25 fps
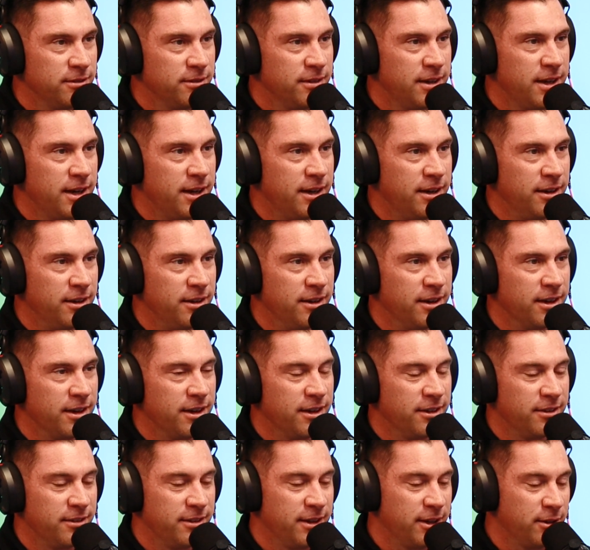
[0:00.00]
And
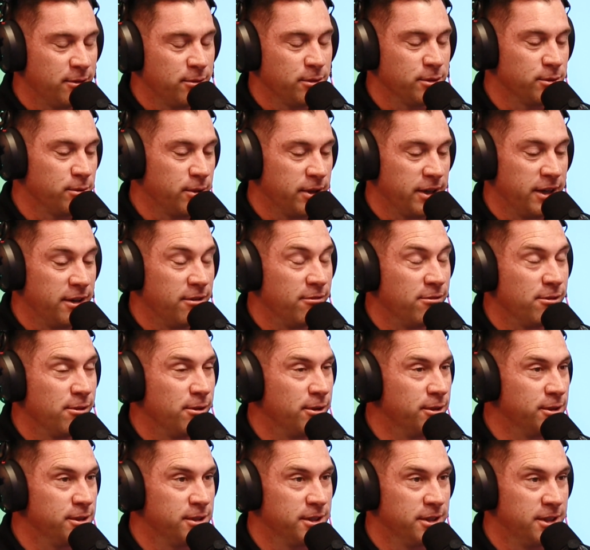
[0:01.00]
that was what
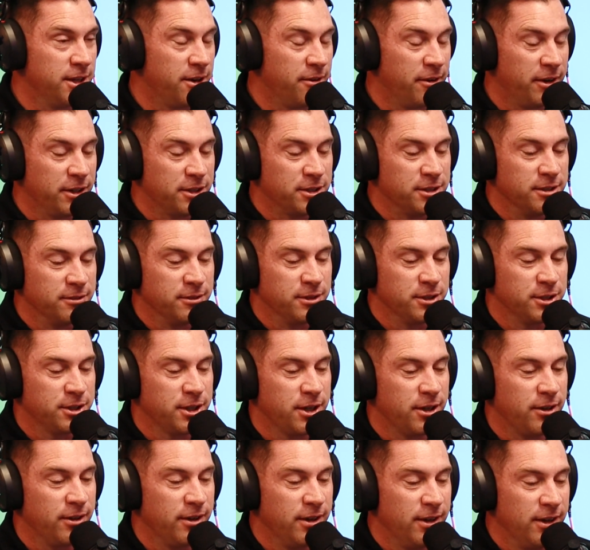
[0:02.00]
influenced the direction of the
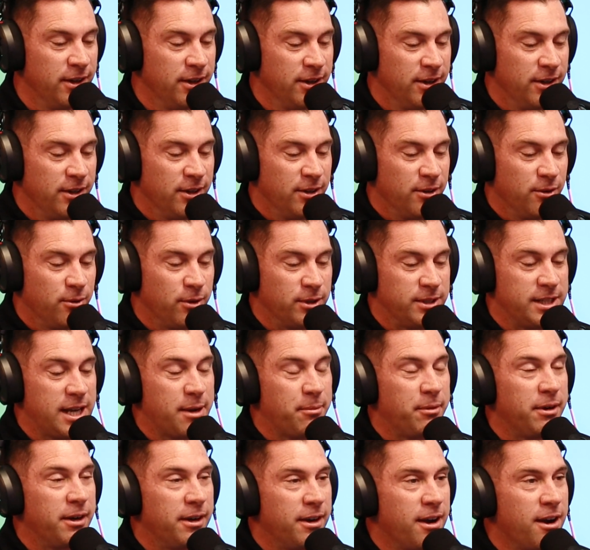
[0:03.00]
show. What's
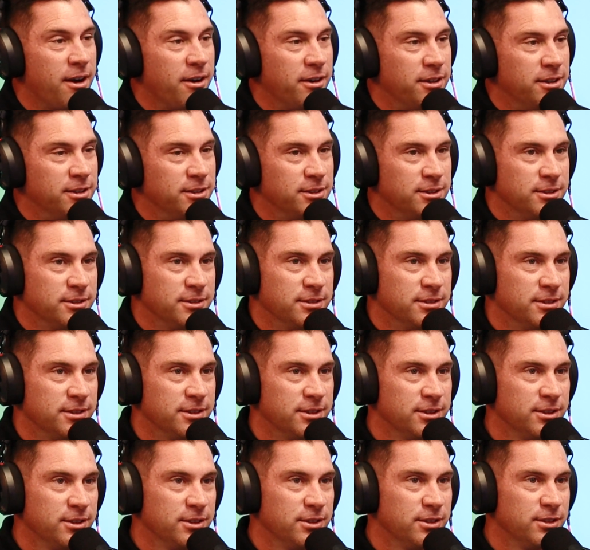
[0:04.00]
happening now is
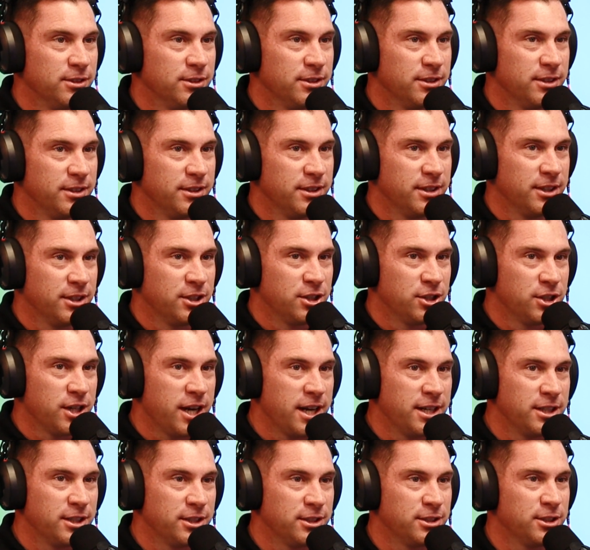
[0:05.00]
it's
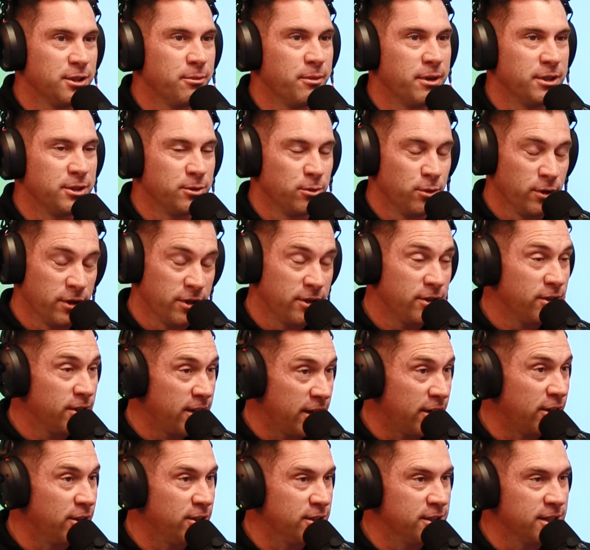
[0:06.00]
changing so much with,
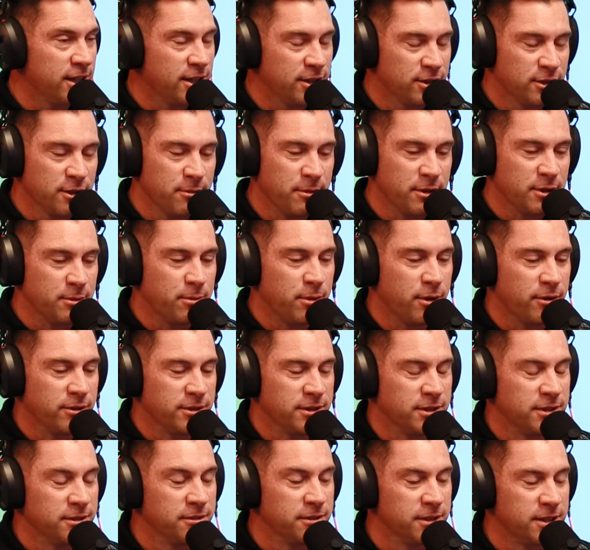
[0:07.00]
like you say, so much
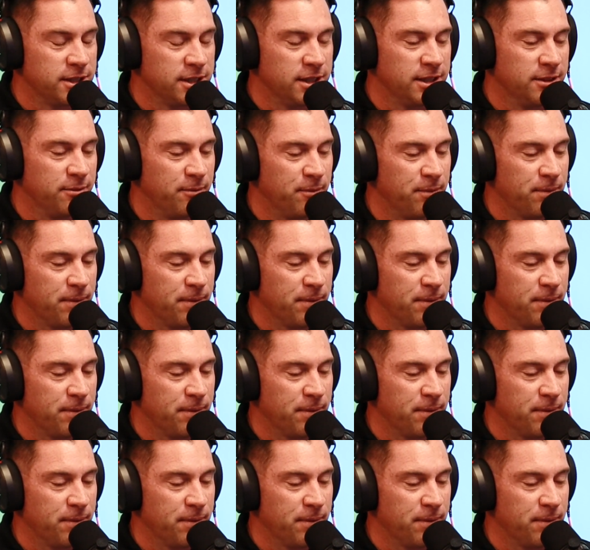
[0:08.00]
positivity.